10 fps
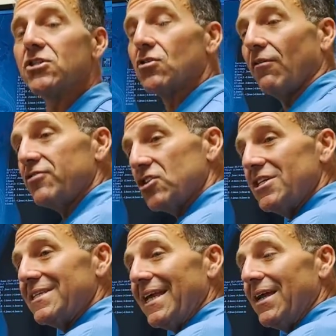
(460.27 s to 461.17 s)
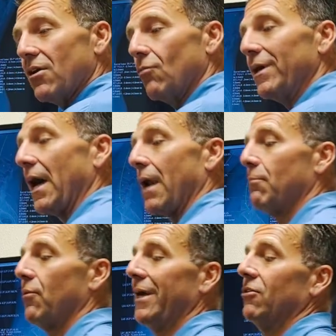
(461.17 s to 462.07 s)
So if she's here, we got to
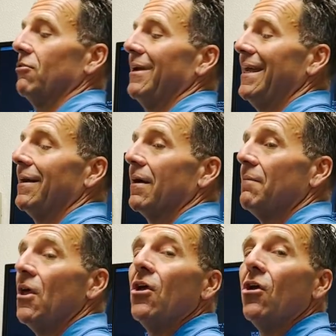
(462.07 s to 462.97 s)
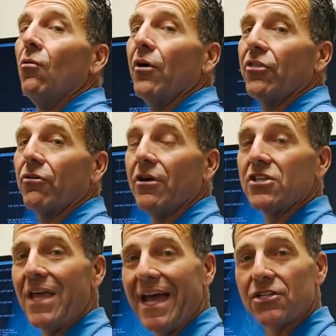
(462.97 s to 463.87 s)
bring her here with her
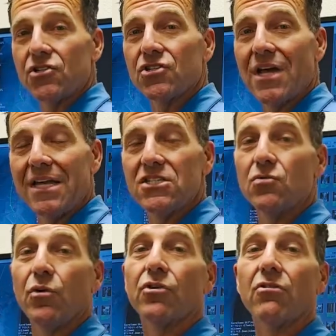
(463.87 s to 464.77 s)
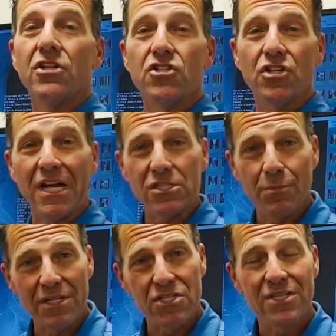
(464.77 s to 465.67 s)
exercises, with her
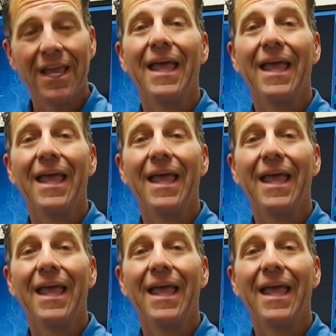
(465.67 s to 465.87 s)
adjustments,